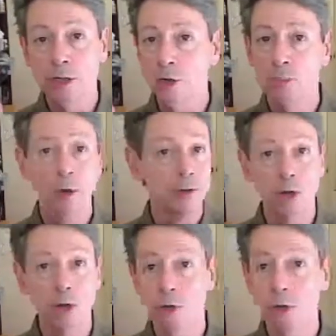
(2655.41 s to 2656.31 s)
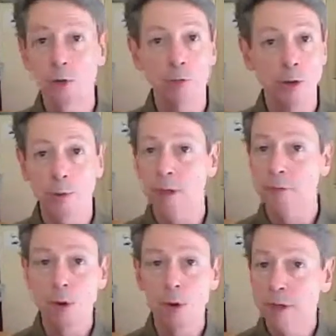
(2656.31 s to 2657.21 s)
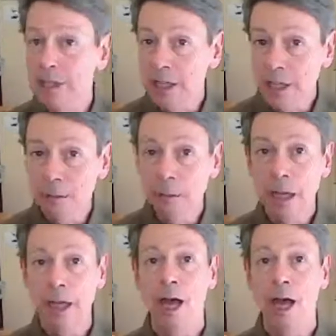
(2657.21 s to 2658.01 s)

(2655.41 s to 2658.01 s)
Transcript: you're part of a group, you're part of a work team,